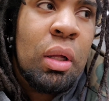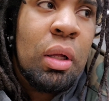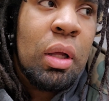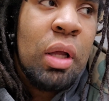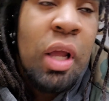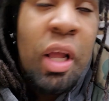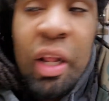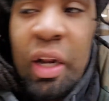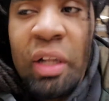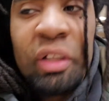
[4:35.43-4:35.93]

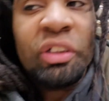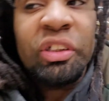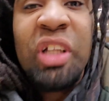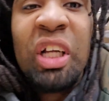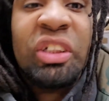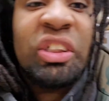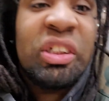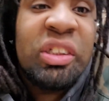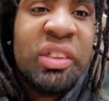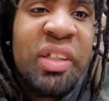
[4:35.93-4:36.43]
and it's
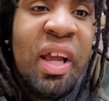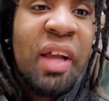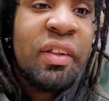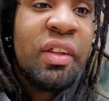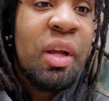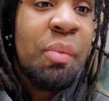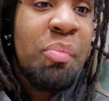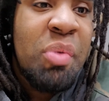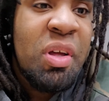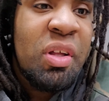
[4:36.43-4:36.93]
not just that,
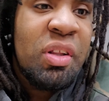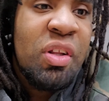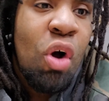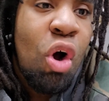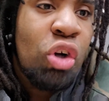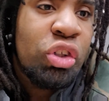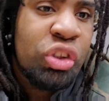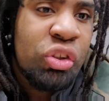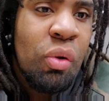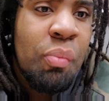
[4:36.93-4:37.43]
they're
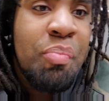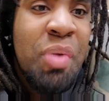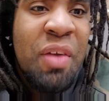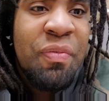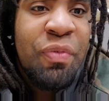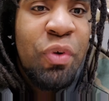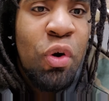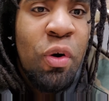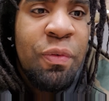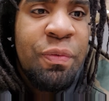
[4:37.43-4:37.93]
also
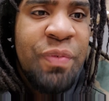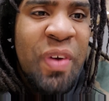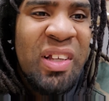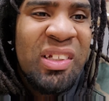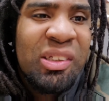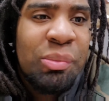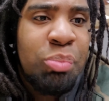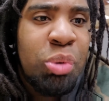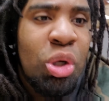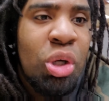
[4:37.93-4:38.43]
beefing on
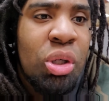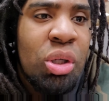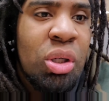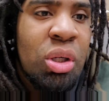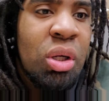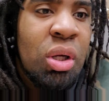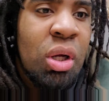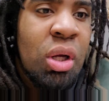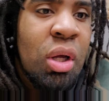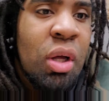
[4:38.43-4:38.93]
Facebook
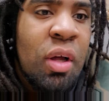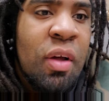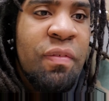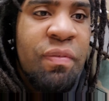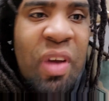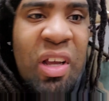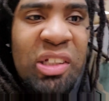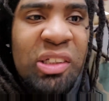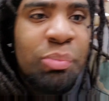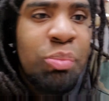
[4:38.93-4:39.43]

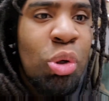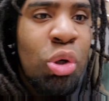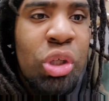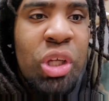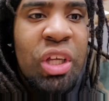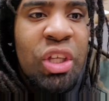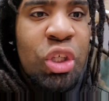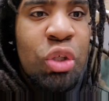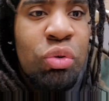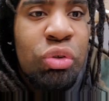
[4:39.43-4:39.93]

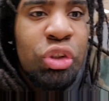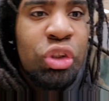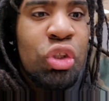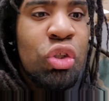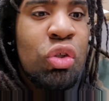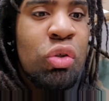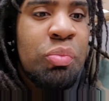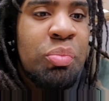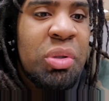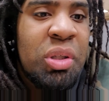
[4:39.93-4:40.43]
and
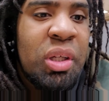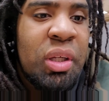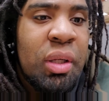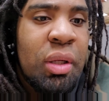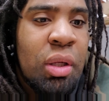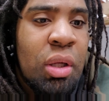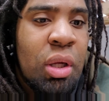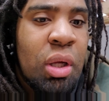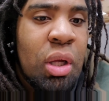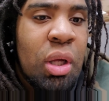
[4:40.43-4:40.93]
YouTube,
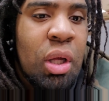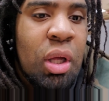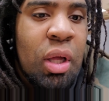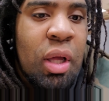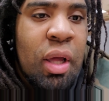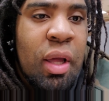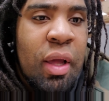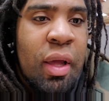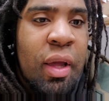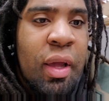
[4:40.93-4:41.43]

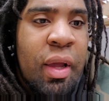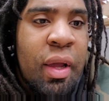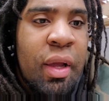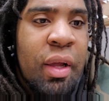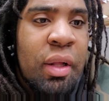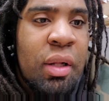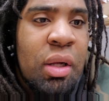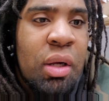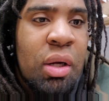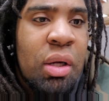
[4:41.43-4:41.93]

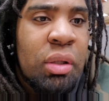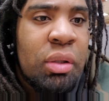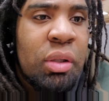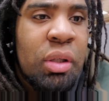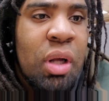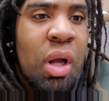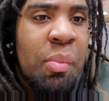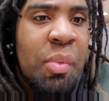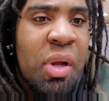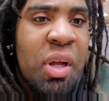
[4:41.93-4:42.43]
and
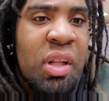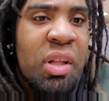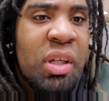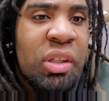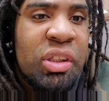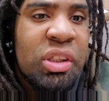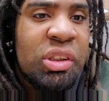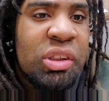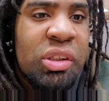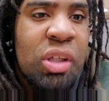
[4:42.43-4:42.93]

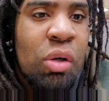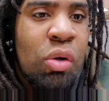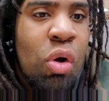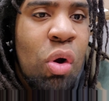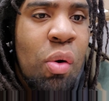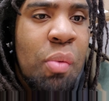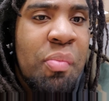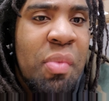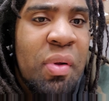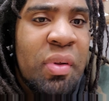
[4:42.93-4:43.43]
they're just
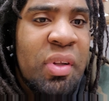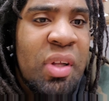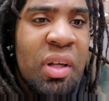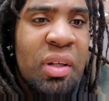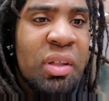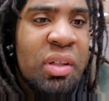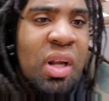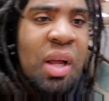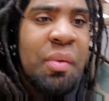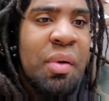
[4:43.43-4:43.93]
going,
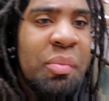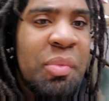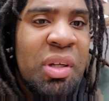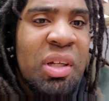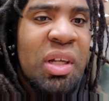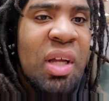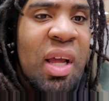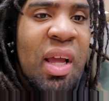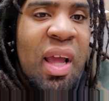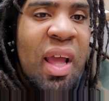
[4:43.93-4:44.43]

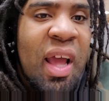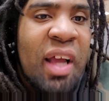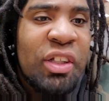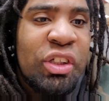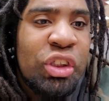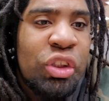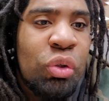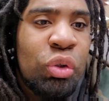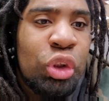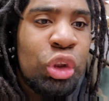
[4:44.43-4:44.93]

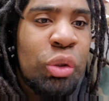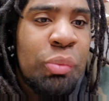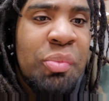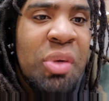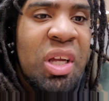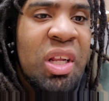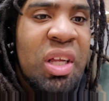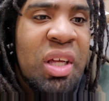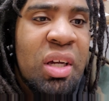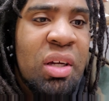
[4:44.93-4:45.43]
as social
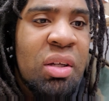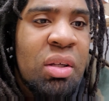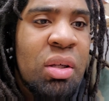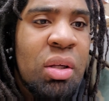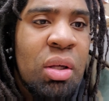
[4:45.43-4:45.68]
media.